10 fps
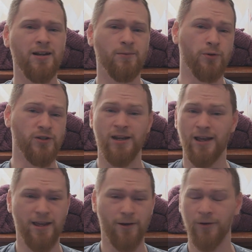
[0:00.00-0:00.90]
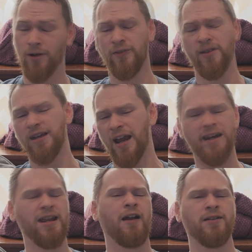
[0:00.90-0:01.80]
Bruce can get killed off,
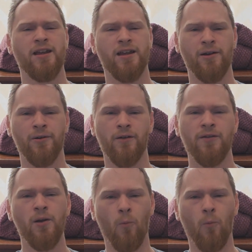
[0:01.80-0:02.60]
any character can get killed off.